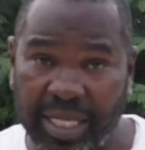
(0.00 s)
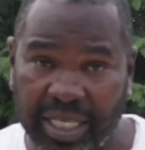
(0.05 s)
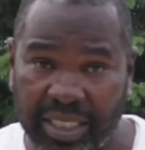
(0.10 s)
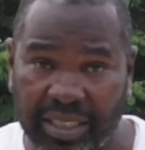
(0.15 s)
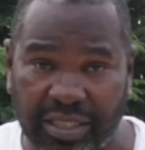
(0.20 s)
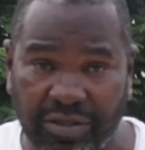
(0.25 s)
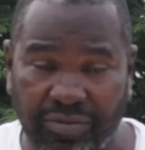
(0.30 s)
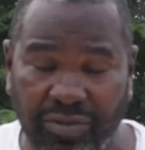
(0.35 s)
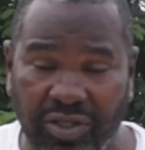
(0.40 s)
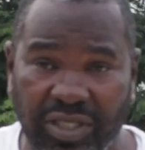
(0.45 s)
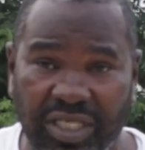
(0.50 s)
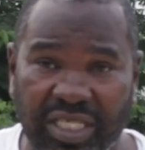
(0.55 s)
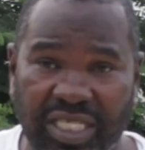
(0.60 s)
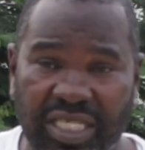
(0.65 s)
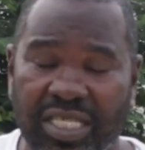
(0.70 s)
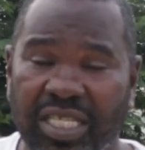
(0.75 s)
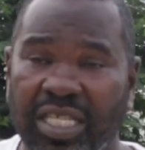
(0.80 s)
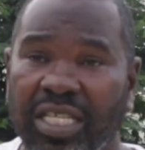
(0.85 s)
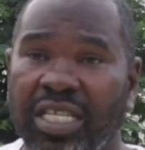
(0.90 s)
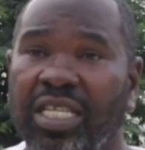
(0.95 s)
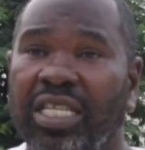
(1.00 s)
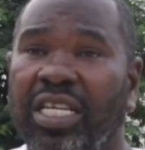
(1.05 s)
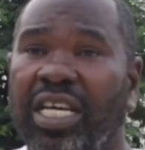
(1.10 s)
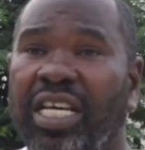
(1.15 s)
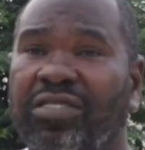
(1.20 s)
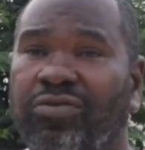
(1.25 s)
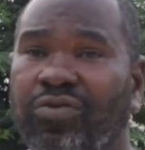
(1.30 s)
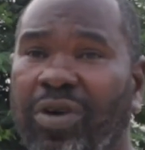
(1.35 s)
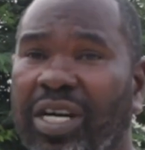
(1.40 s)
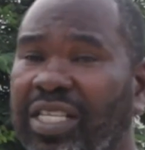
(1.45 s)
this community,
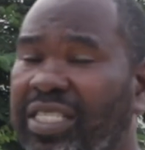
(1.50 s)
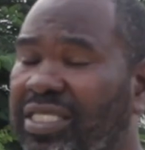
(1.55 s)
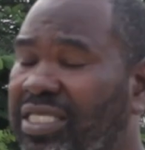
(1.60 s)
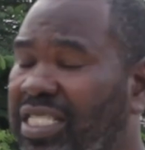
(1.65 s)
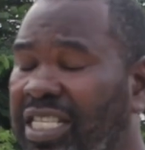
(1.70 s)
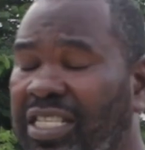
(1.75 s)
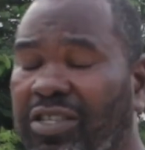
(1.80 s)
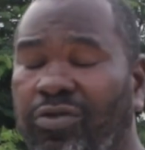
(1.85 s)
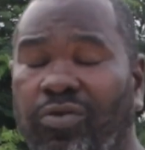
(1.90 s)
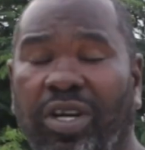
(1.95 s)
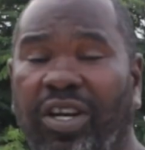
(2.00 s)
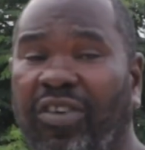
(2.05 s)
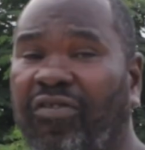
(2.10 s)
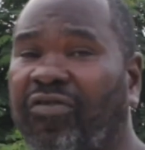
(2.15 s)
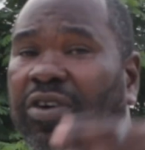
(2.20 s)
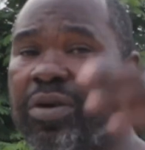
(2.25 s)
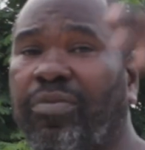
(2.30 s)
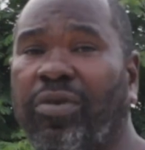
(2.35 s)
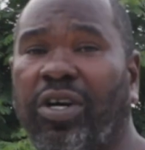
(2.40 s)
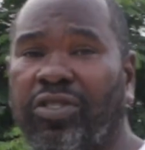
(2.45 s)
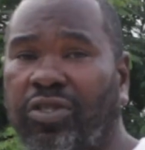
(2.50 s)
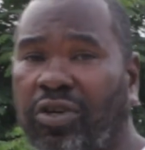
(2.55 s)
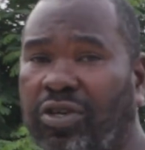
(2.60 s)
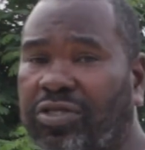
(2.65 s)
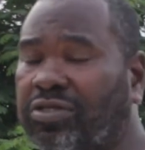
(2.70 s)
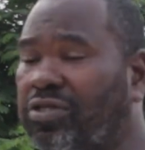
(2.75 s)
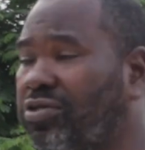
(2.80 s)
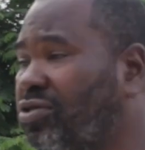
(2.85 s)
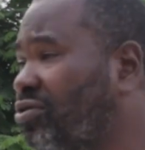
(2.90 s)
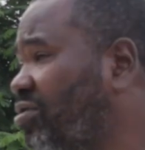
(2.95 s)
as well as anywhere from
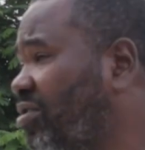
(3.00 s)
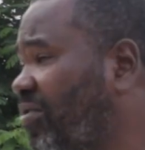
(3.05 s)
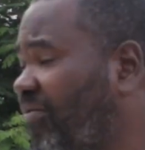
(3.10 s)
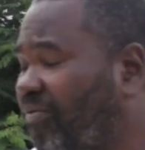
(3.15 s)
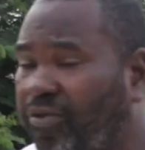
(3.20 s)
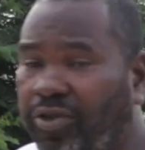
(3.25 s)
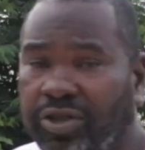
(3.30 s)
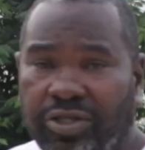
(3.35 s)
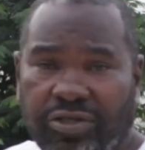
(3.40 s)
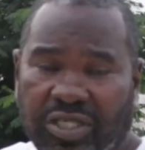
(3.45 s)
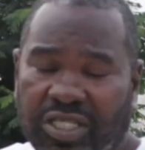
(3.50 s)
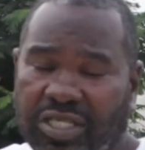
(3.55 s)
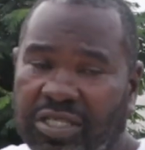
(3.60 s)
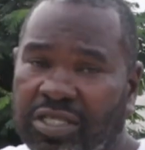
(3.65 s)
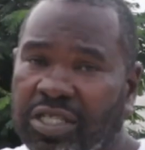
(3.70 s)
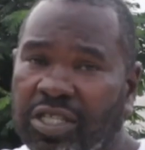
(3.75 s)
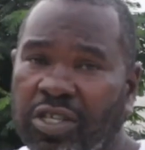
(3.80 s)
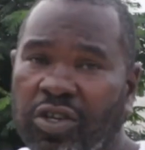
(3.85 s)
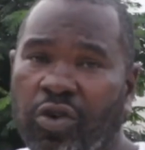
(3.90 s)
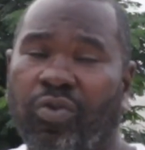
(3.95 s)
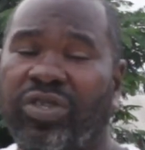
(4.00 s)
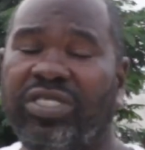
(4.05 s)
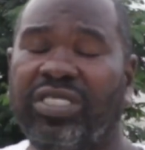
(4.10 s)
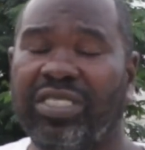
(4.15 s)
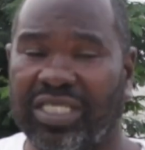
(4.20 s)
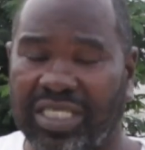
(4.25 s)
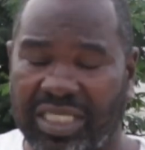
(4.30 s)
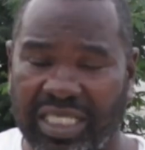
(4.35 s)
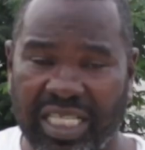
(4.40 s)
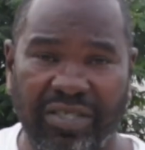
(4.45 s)
Adawso to Koforidua, which
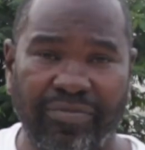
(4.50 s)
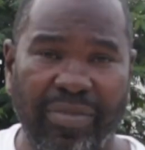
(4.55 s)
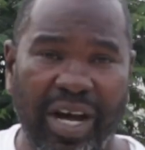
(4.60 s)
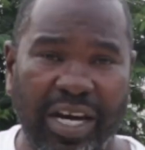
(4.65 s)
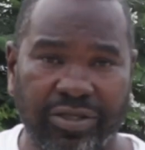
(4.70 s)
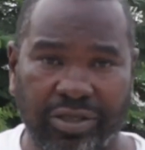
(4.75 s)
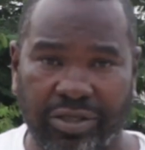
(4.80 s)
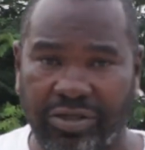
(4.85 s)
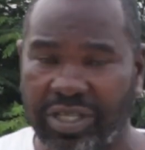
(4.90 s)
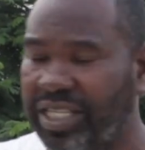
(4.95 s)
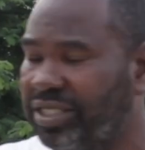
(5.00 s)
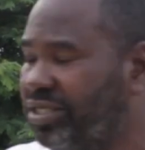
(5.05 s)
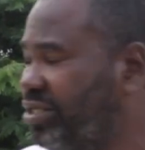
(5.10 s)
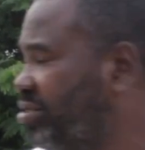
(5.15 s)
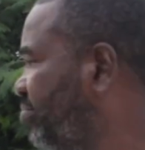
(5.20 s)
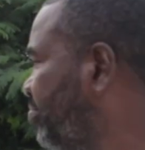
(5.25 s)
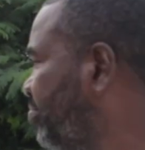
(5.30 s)
is a 10-mile stretch.